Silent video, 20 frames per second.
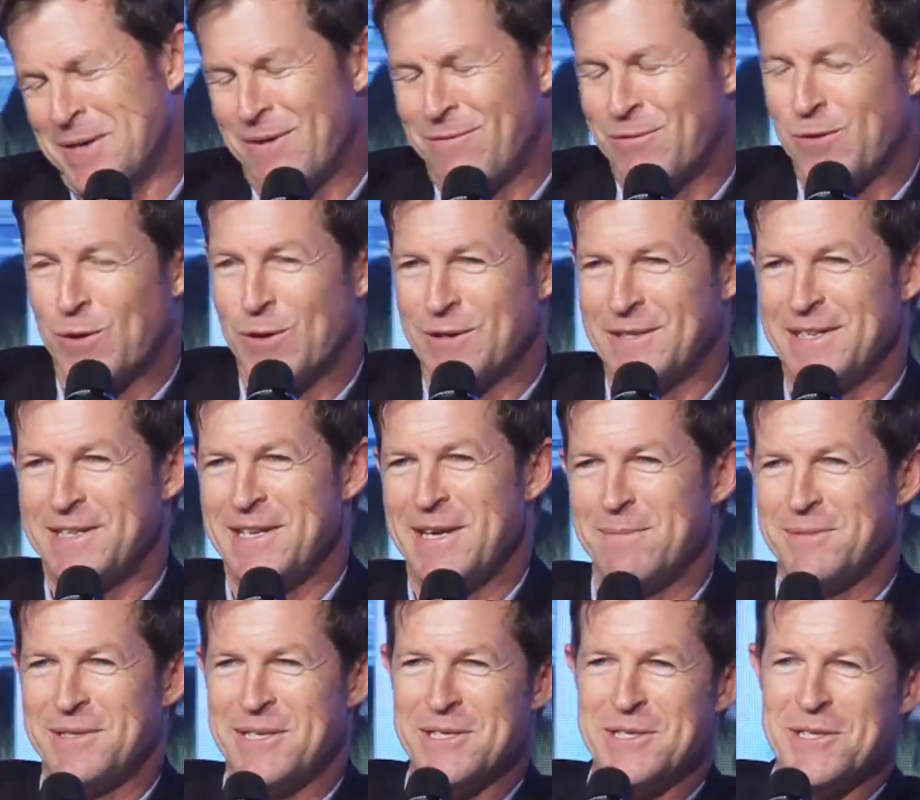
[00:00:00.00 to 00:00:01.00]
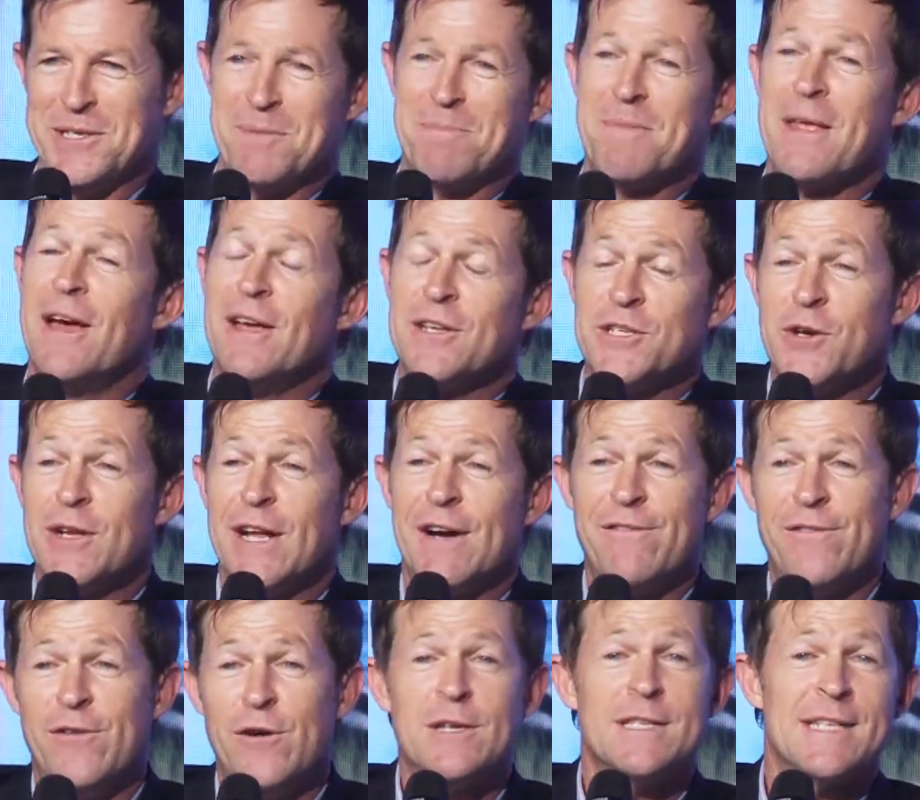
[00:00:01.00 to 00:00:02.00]
Of course, at the MCG. So in our
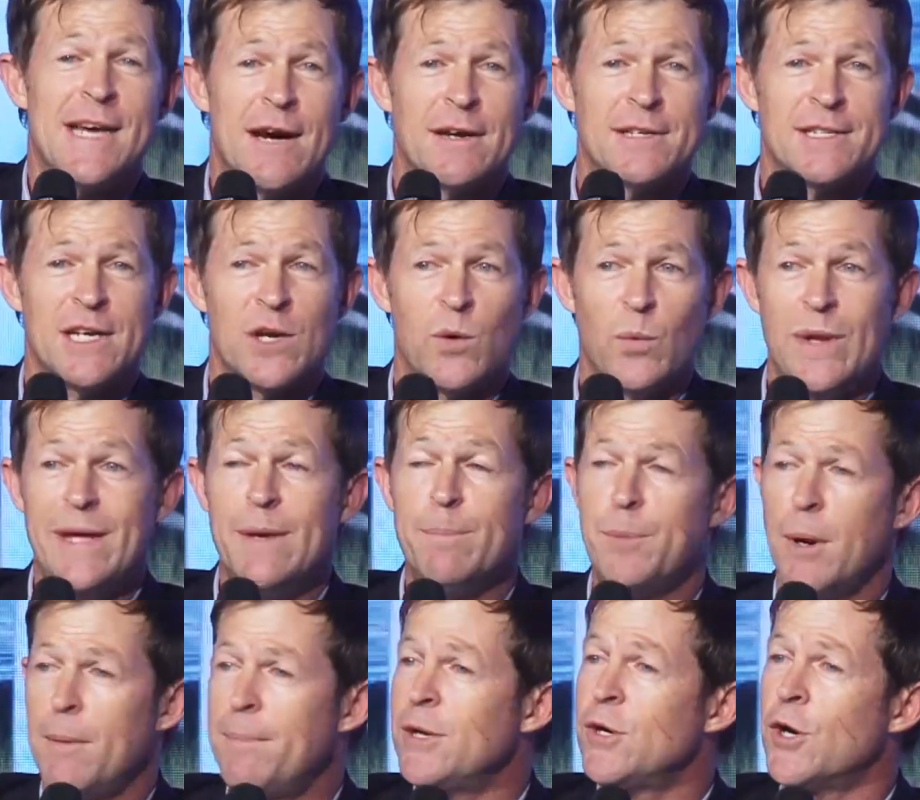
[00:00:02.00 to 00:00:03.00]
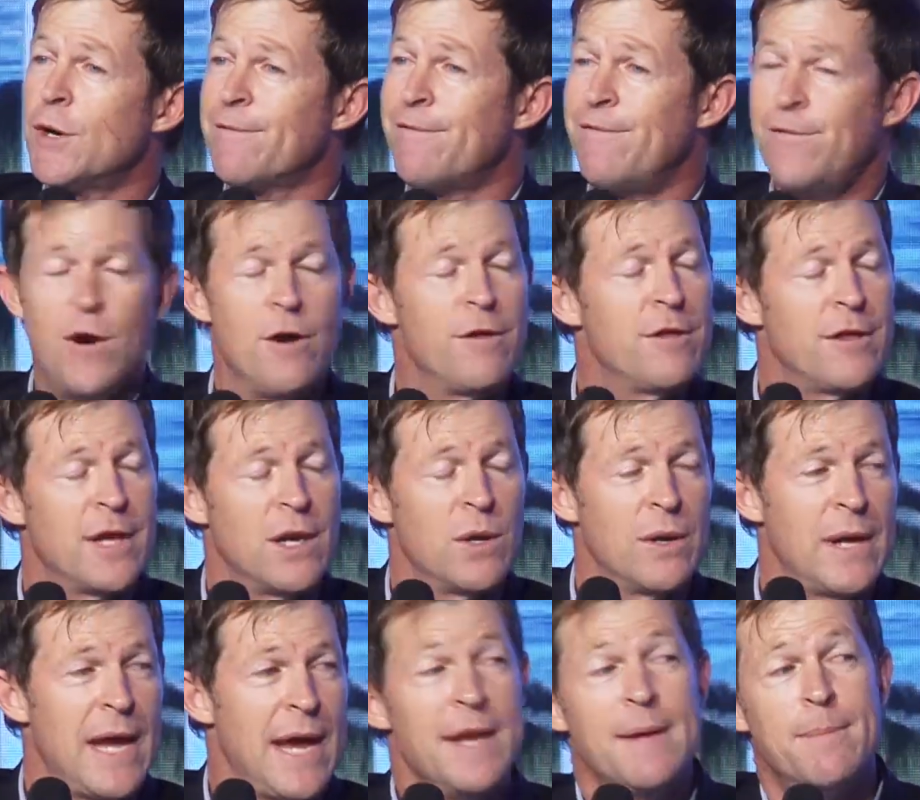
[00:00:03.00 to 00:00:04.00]
first outing, we probably got further than
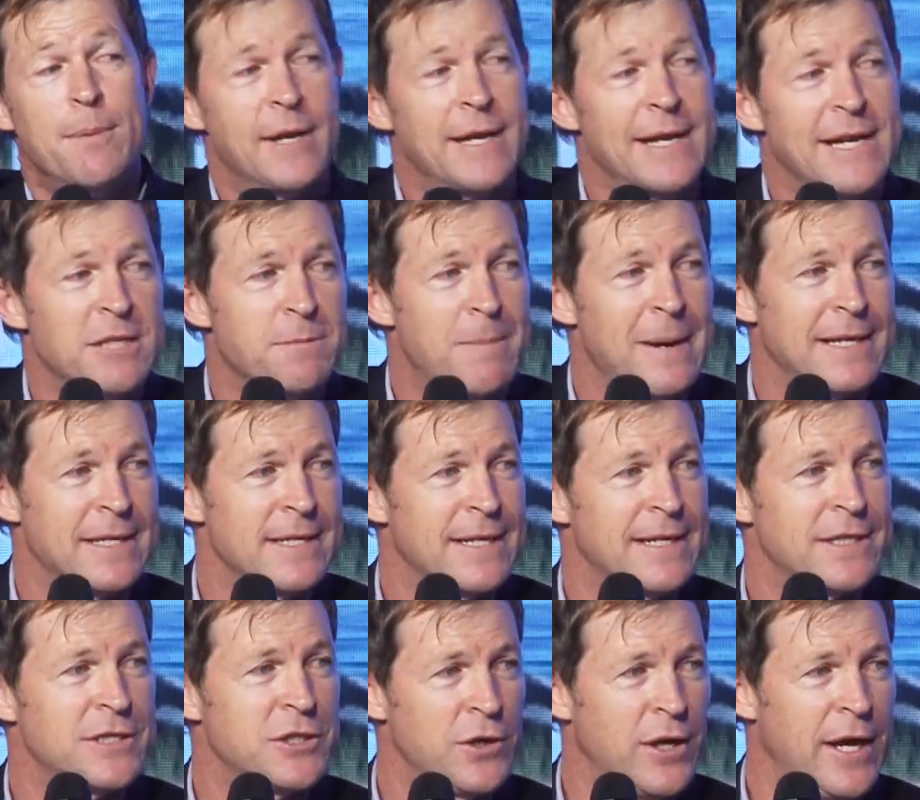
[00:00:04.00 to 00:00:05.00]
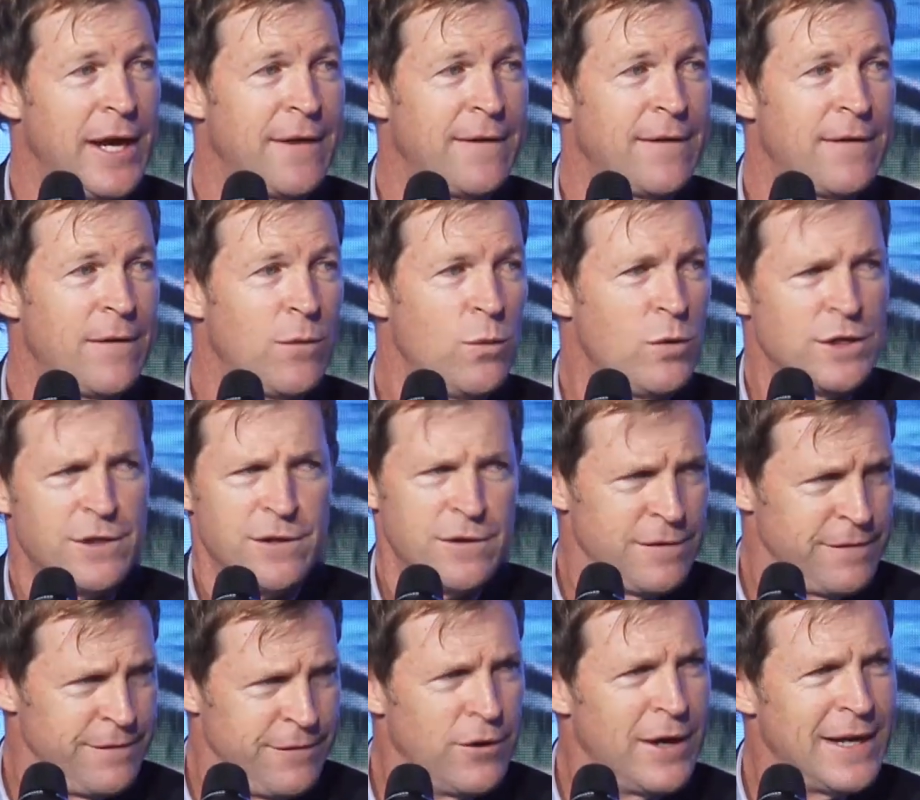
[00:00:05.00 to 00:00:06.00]
anybody expected us to get, which
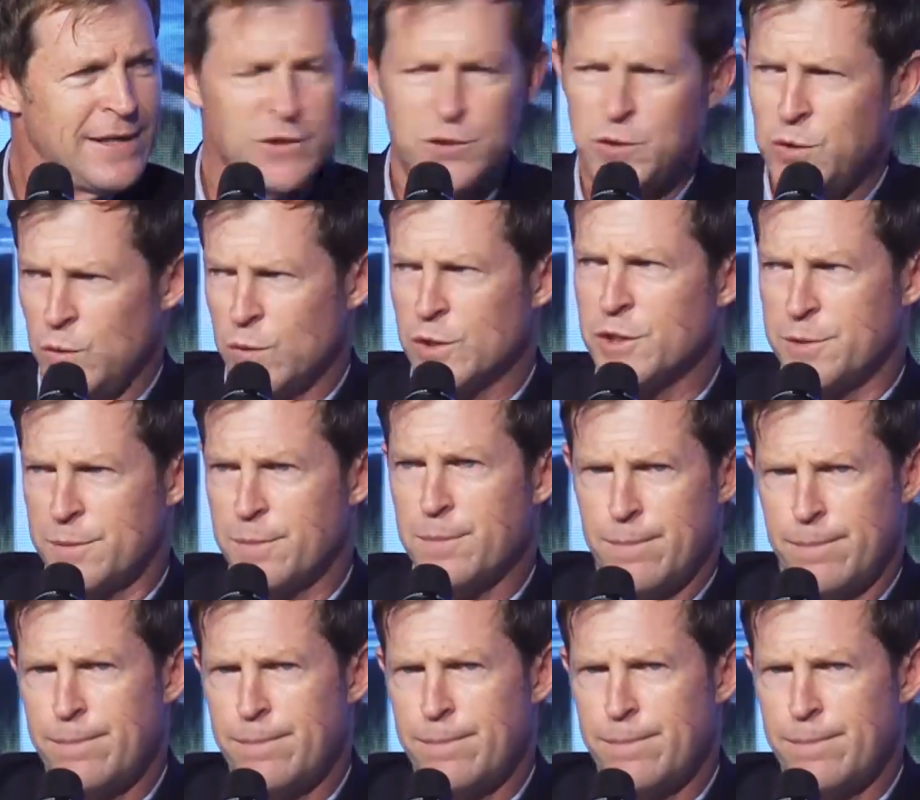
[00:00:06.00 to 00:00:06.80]
for us too was,